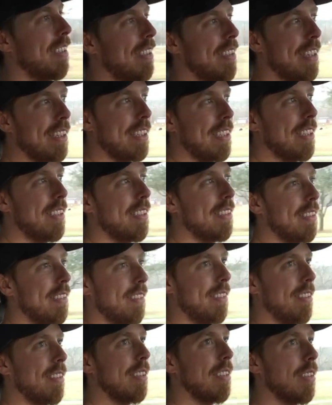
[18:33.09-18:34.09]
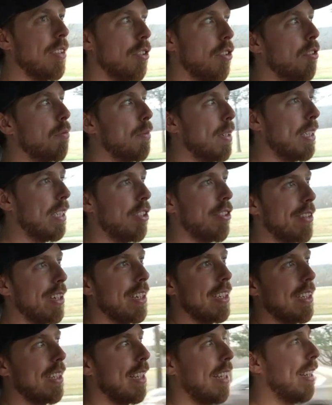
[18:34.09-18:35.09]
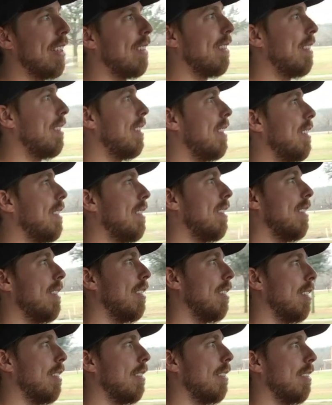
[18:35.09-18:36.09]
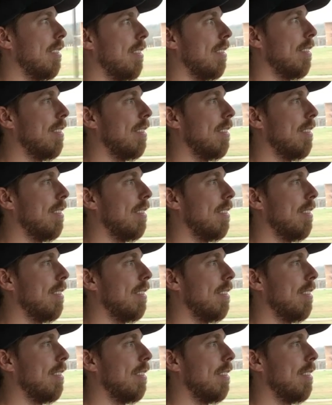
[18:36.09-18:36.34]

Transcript: you're not gonna you're gonna lose money trading a house in. Yeah.